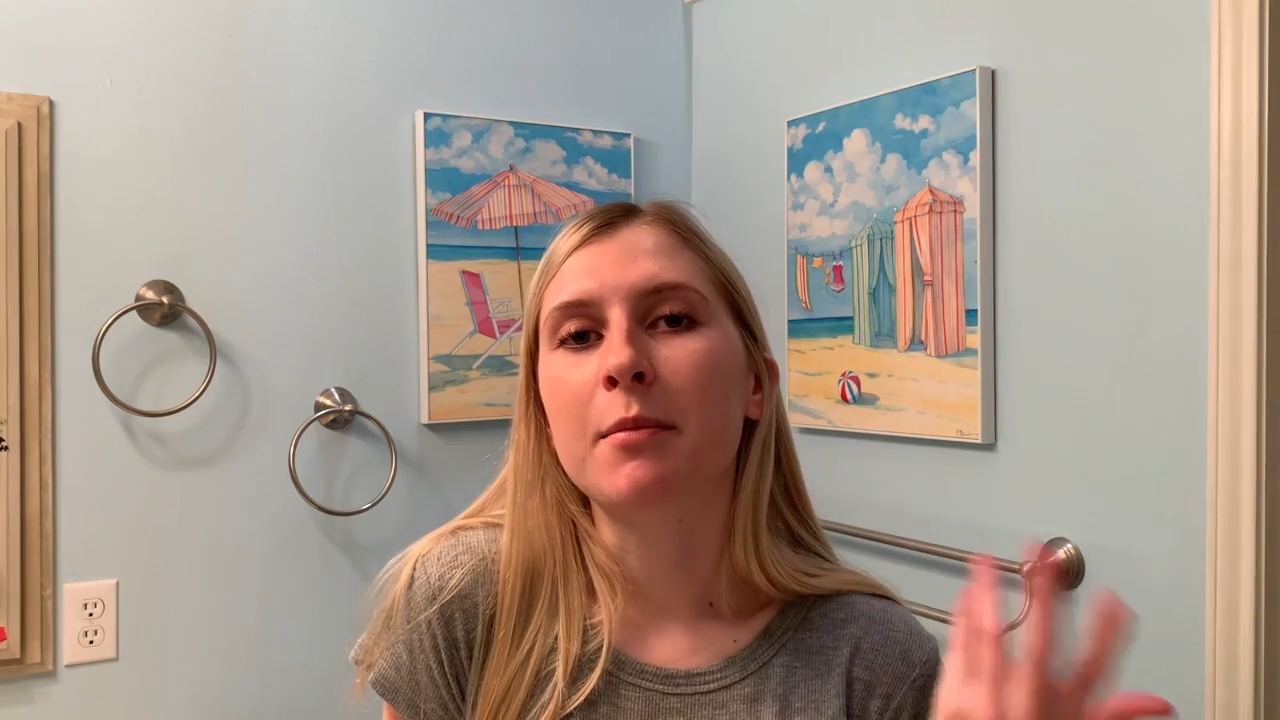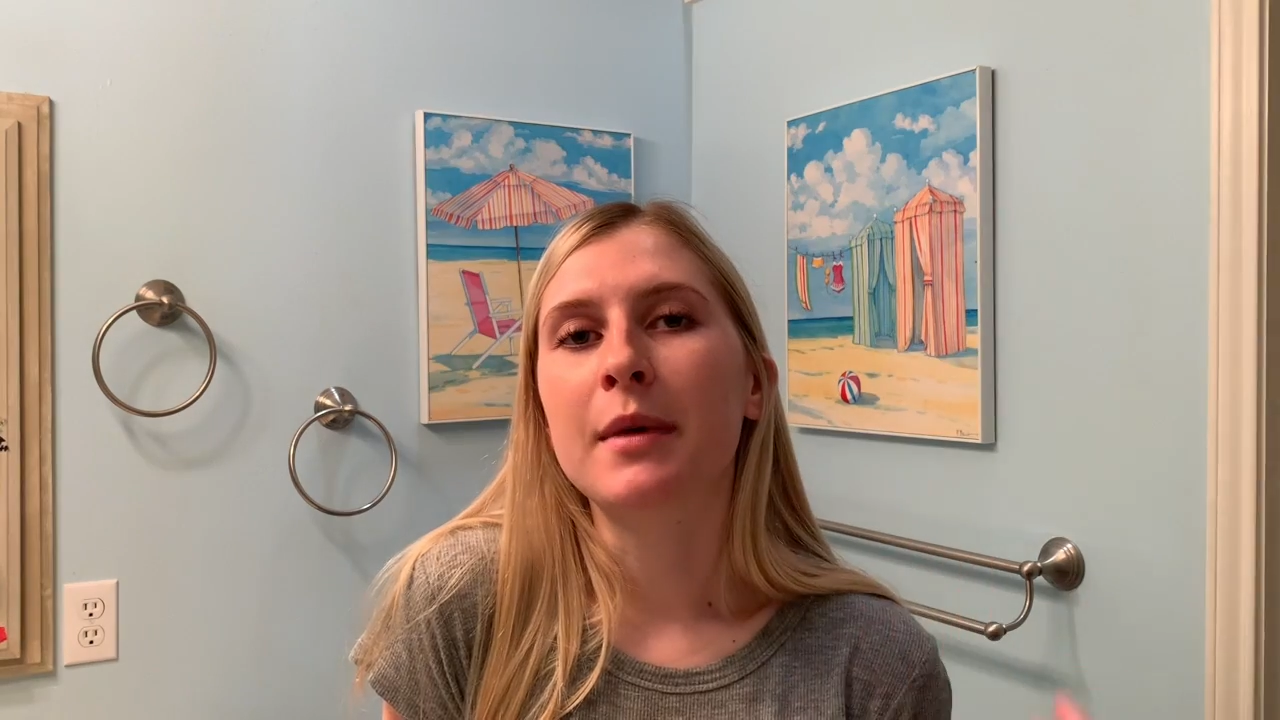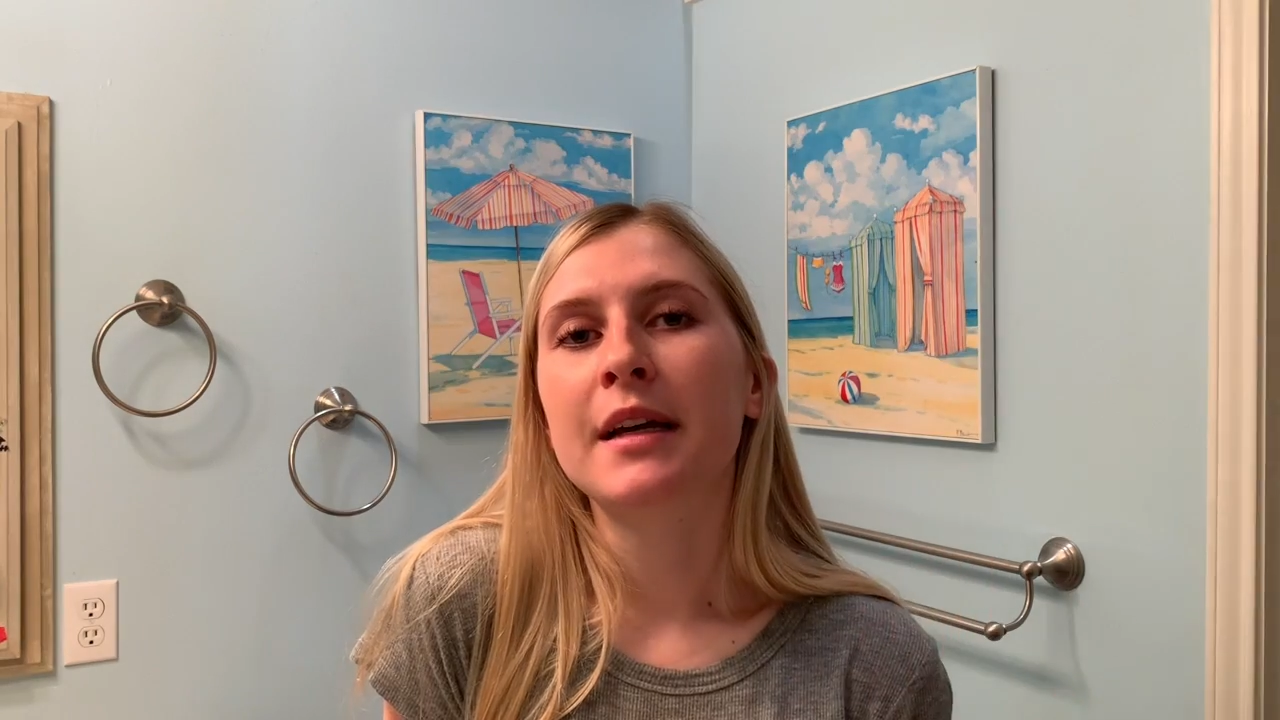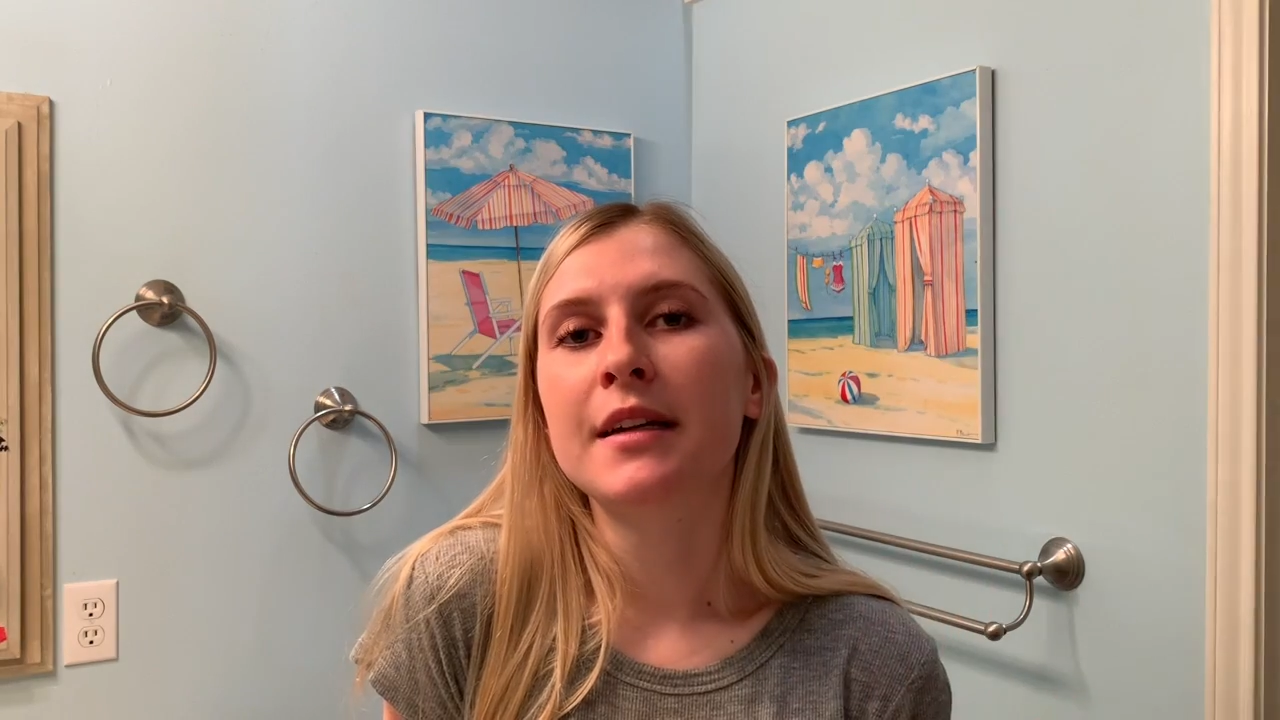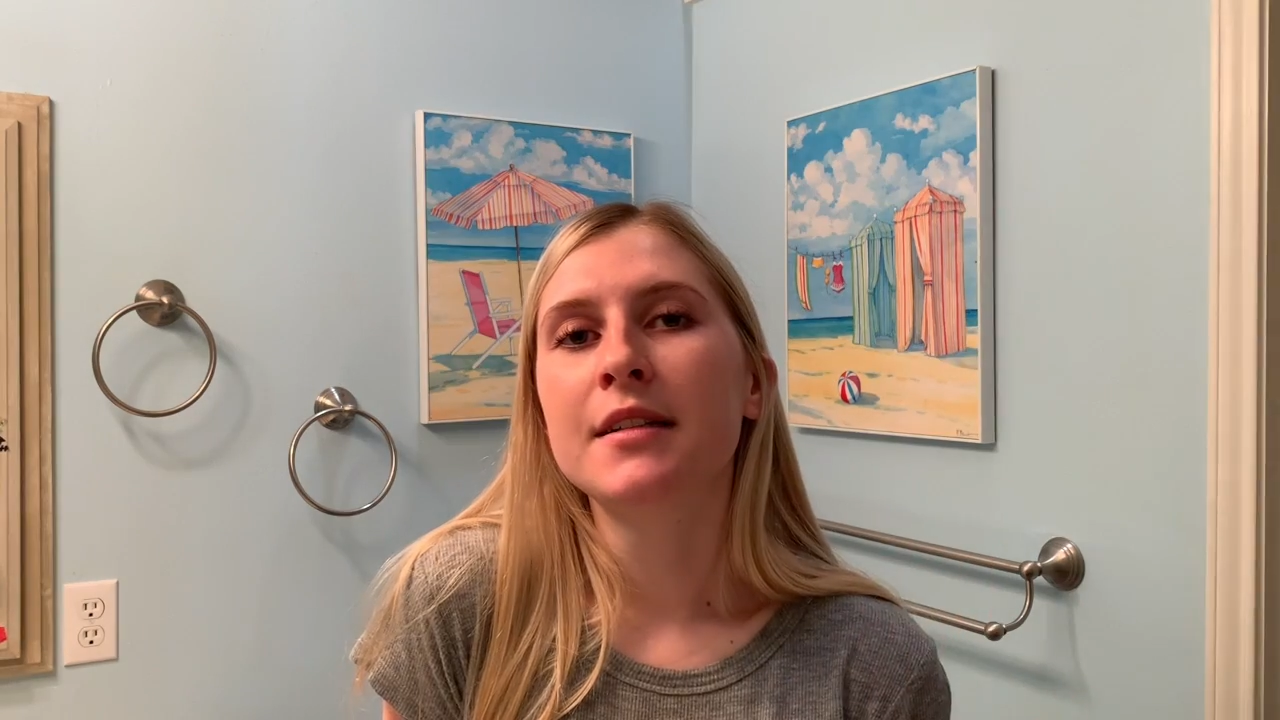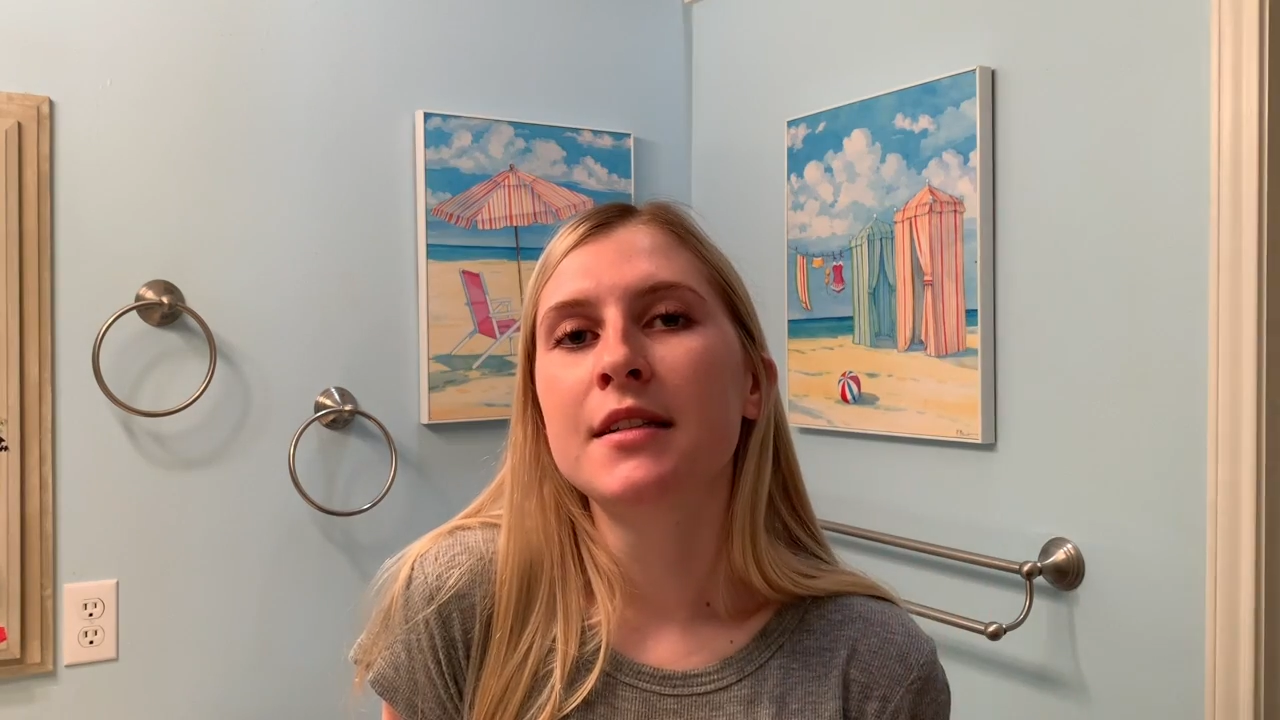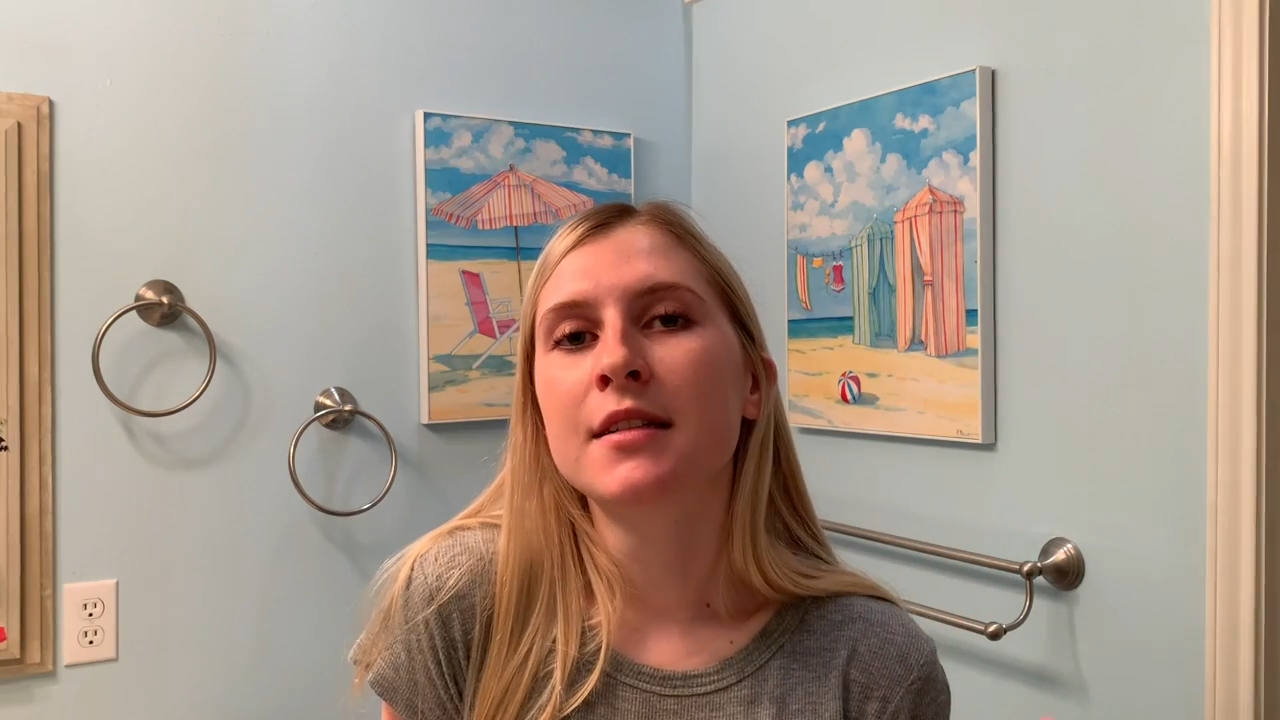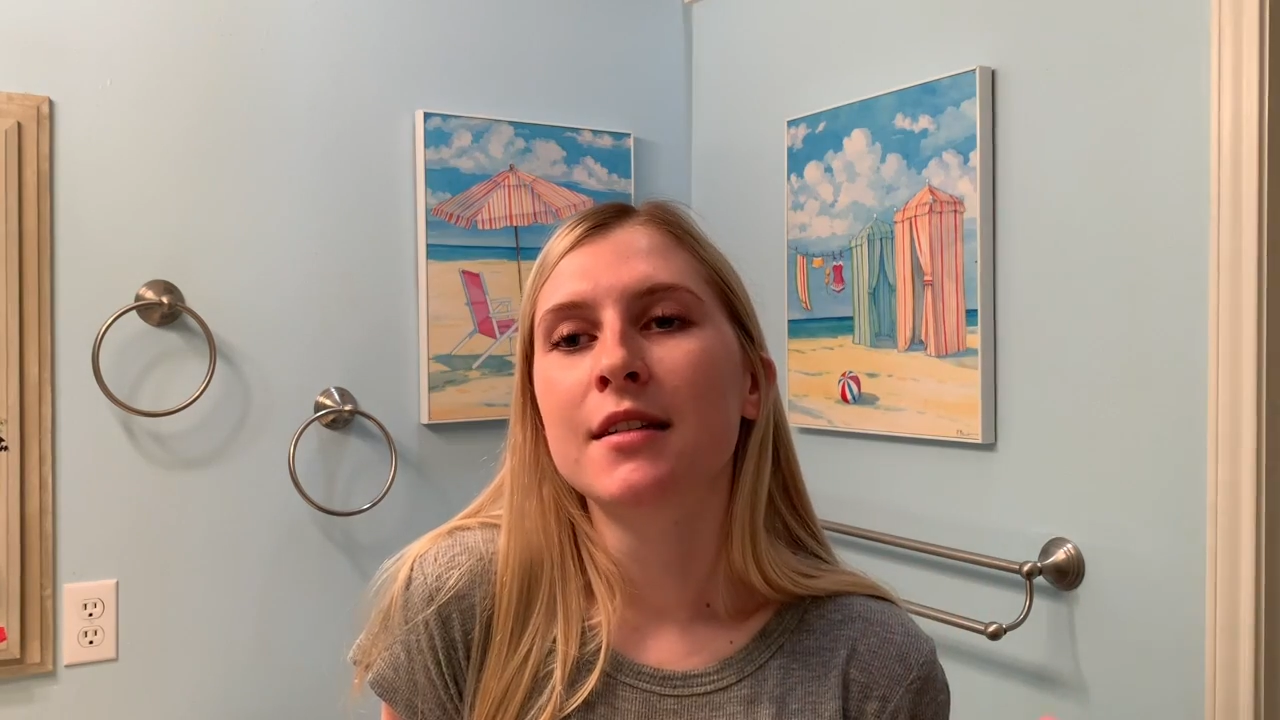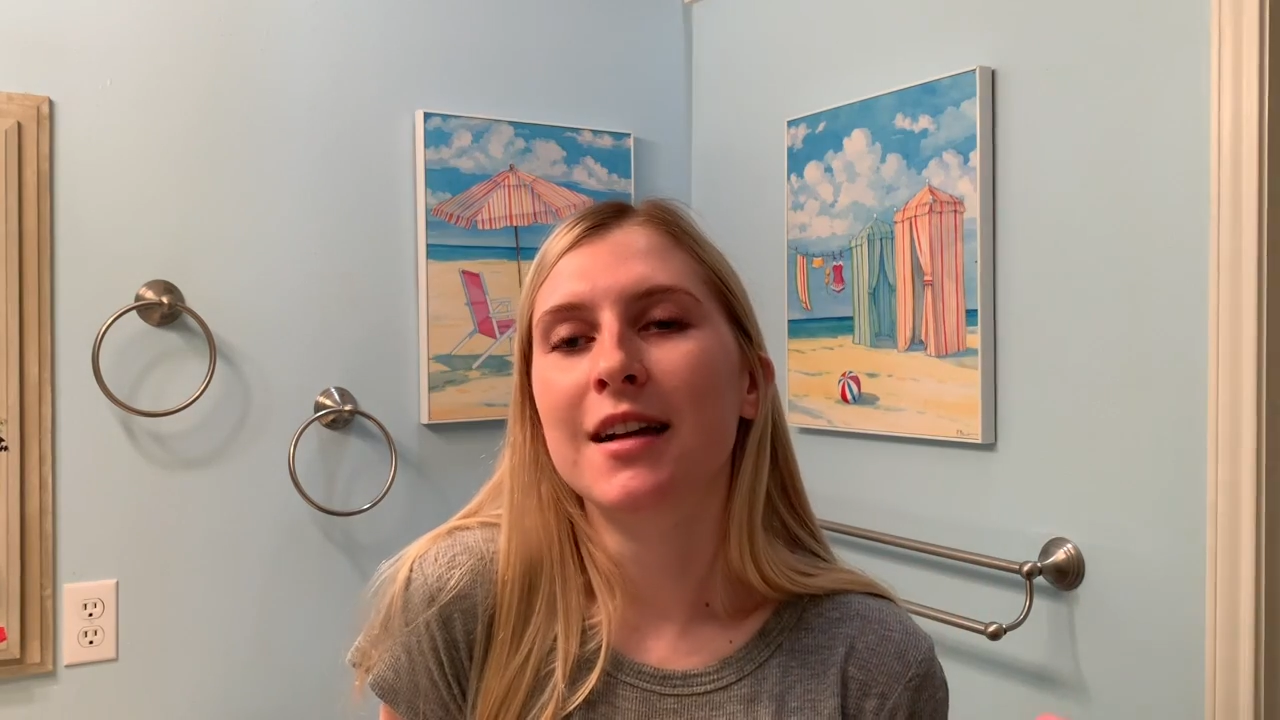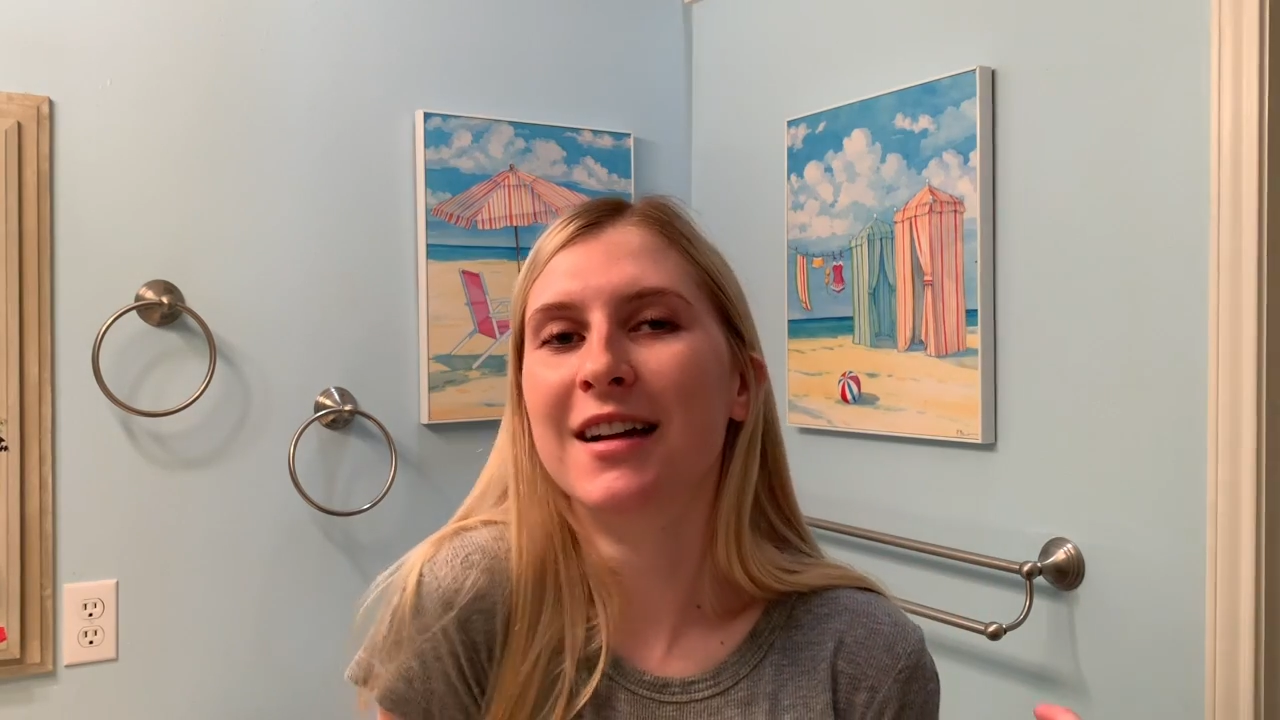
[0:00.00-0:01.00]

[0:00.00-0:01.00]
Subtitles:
meds.